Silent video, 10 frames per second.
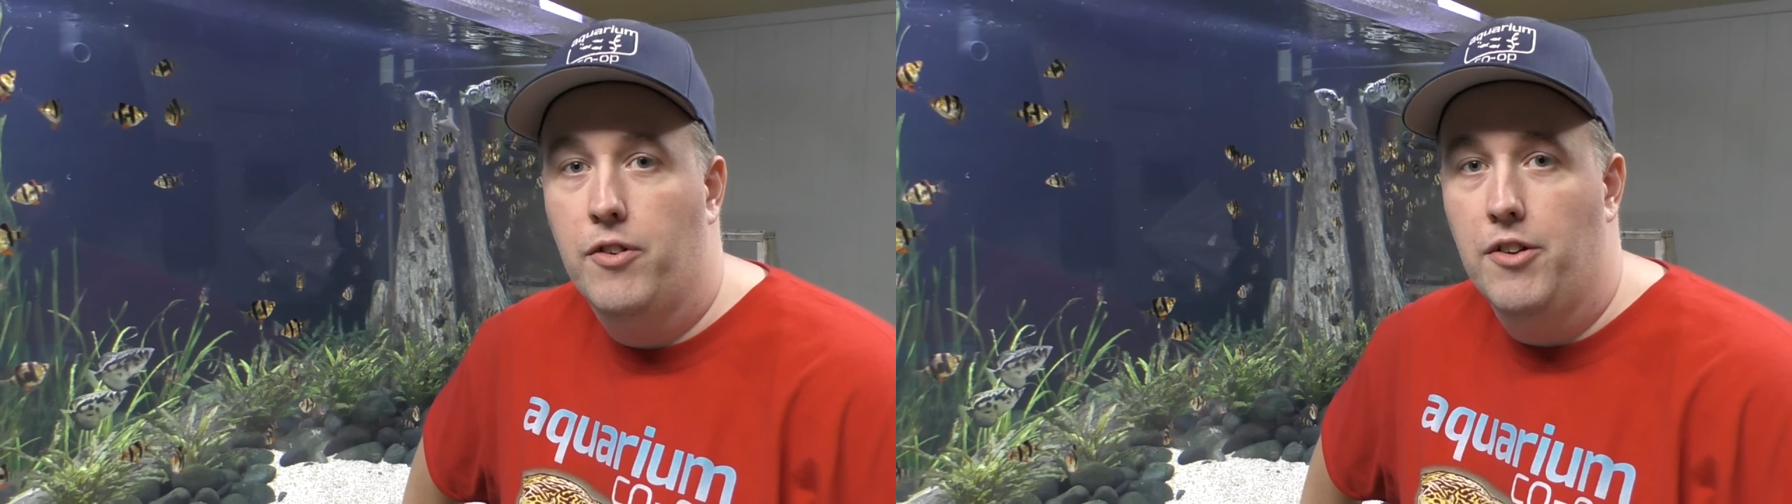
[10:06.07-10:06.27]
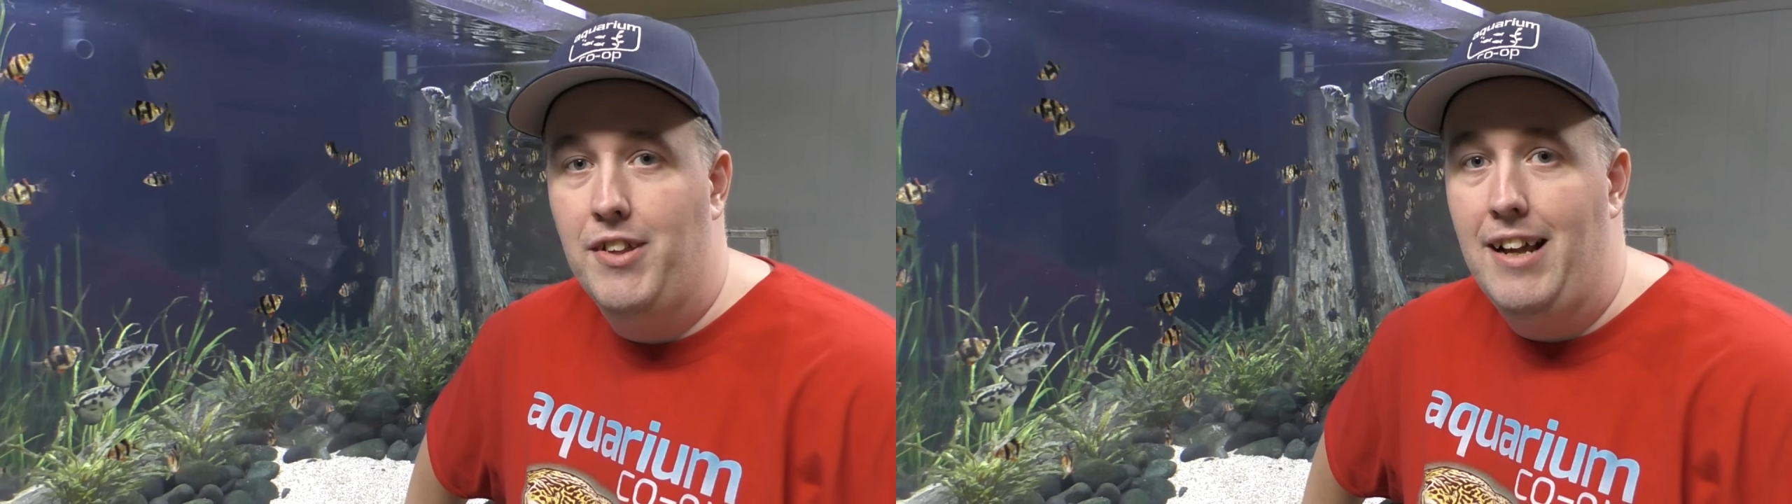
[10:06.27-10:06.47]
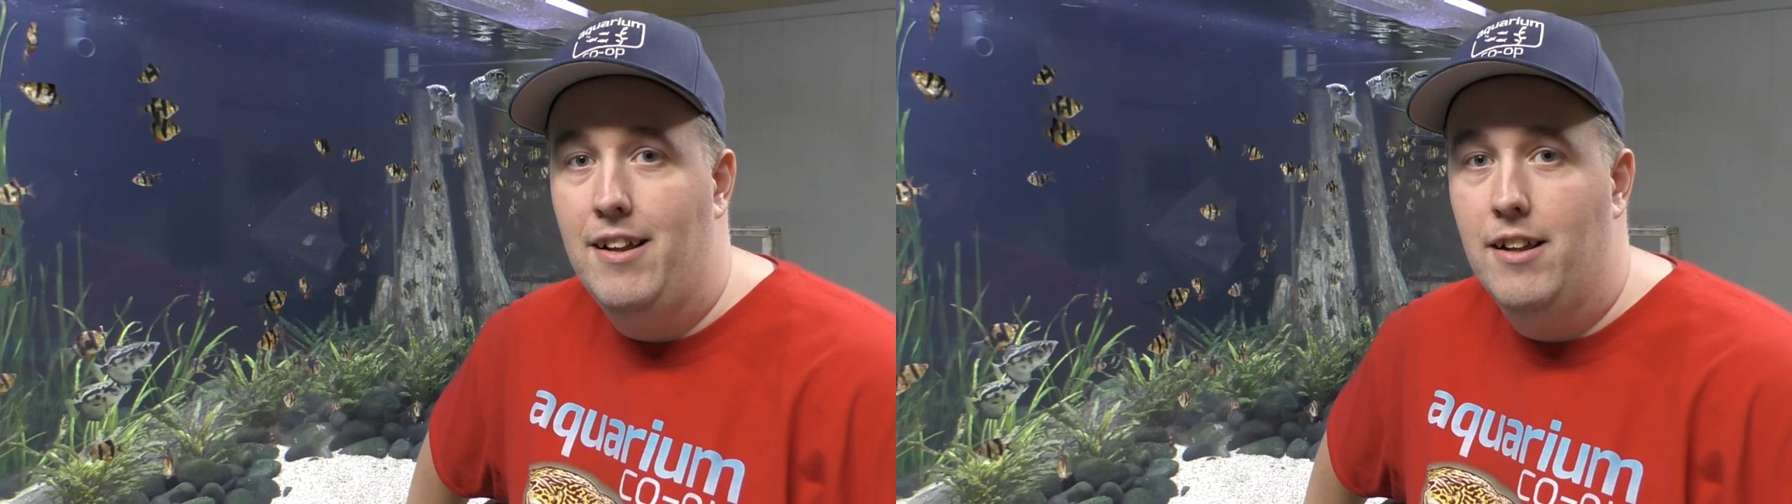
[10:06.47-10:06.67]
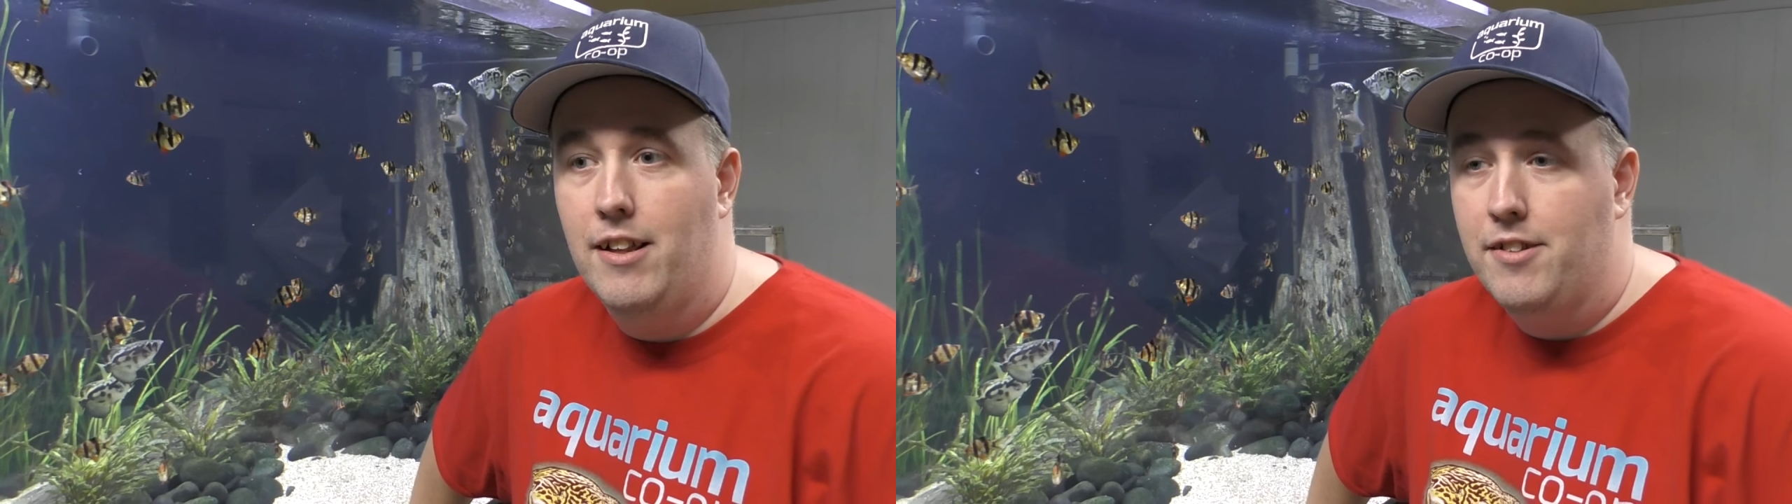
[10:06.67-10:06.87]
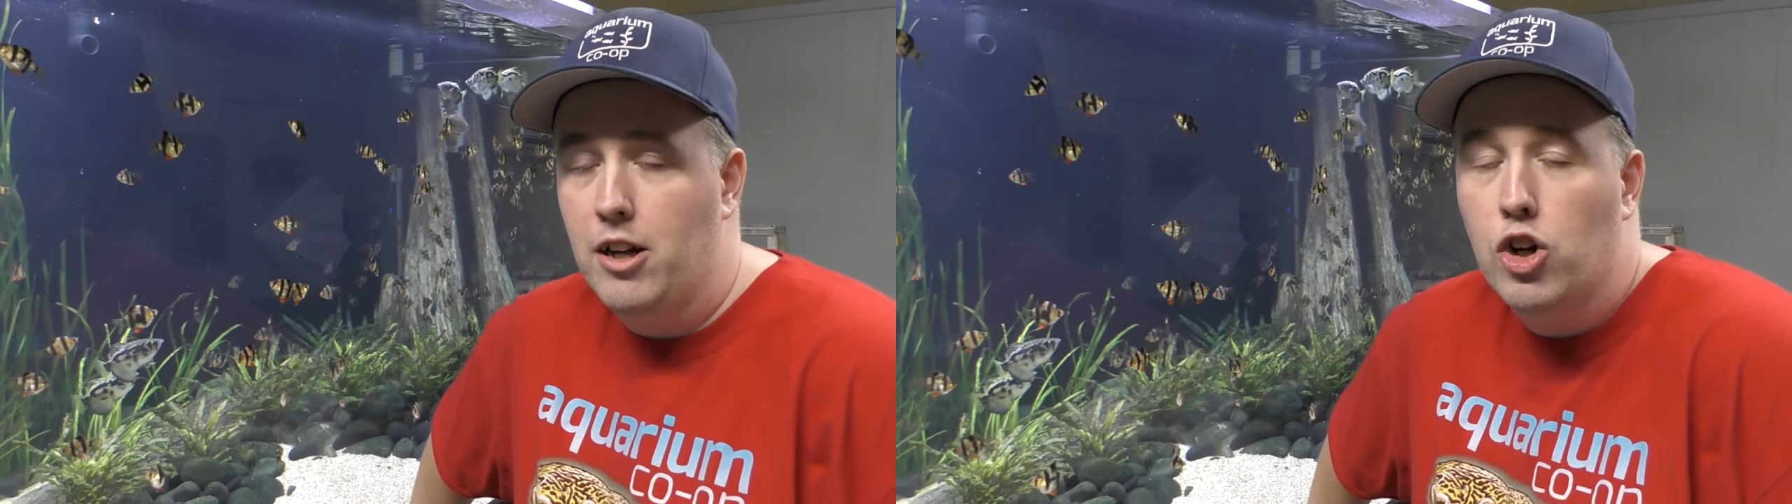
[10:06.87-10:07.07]
because
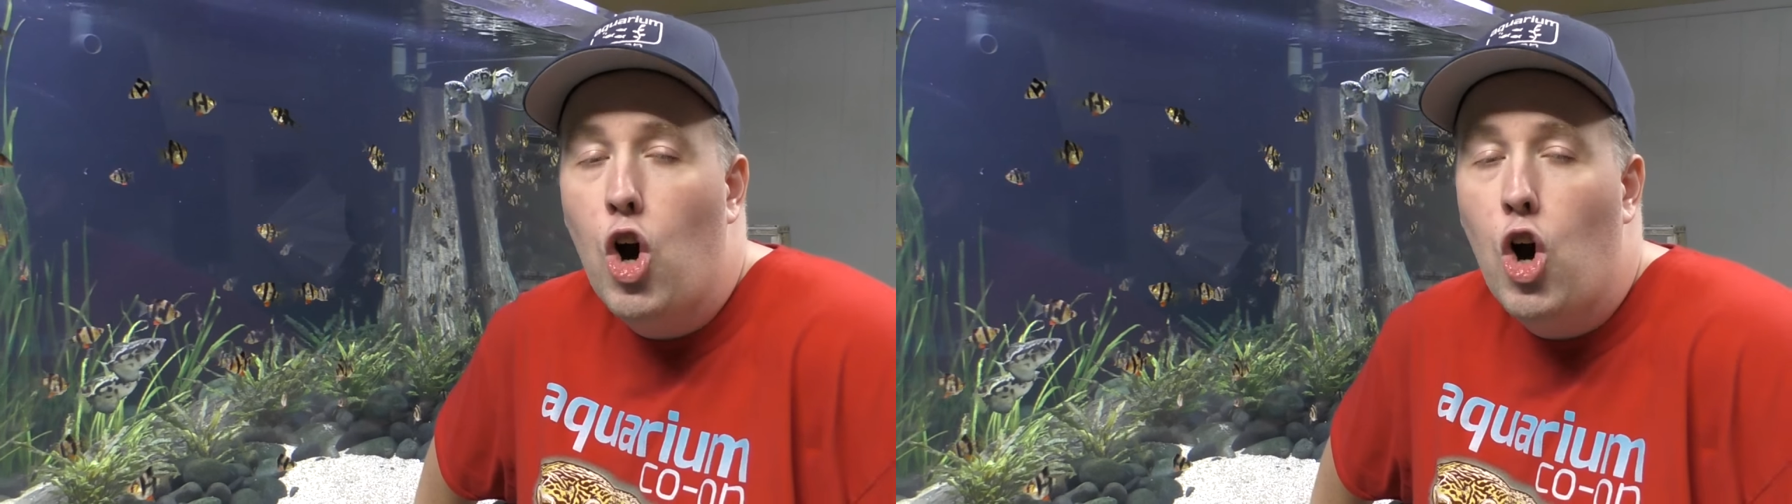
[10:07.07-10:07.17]
that's like a